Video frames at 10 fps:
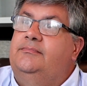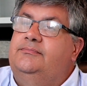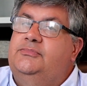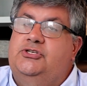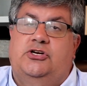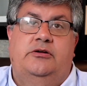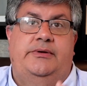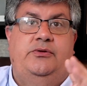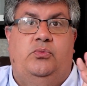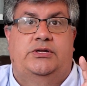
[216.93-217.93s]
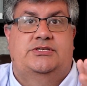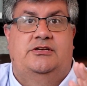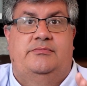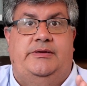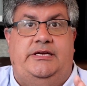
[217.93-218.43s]
determine what's
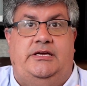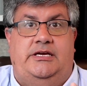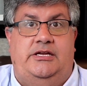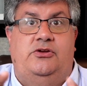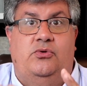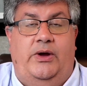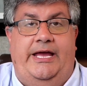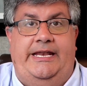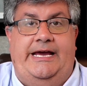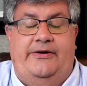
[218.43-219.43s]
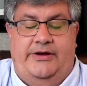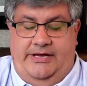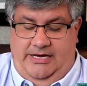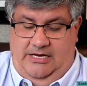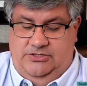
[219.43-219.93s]
going to be in your way. Now,
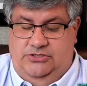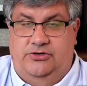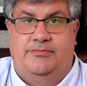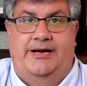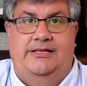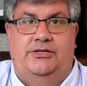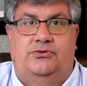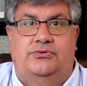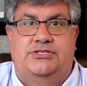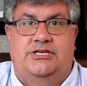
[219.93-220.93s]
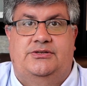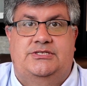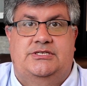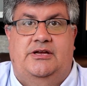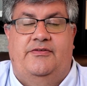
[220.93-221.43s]
I'll show you my little
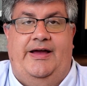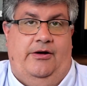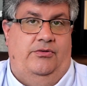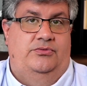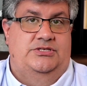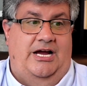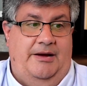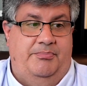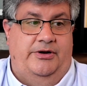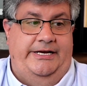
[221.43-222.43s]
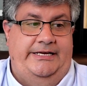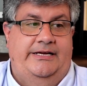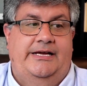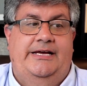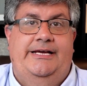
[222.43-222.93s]
results of how it was operating,
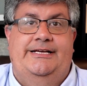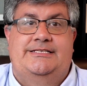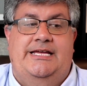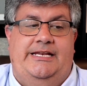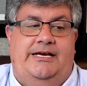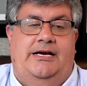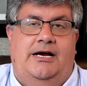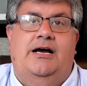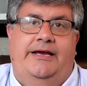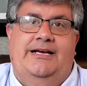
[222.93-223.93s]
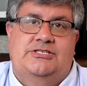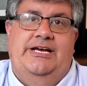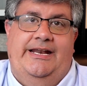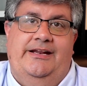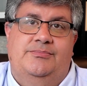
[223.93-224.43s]
is that I actually
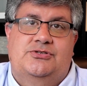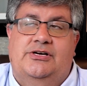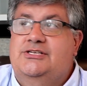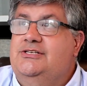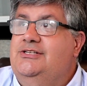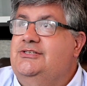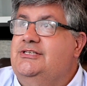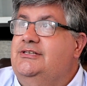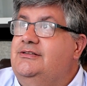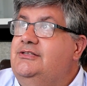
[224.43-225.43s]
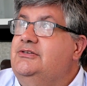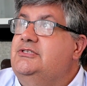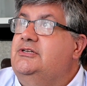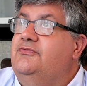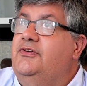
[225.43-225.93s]
had an obstruction. There's a
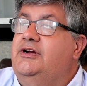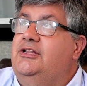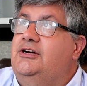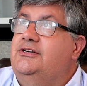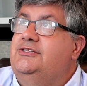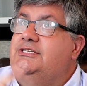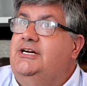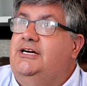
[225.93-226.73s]
very large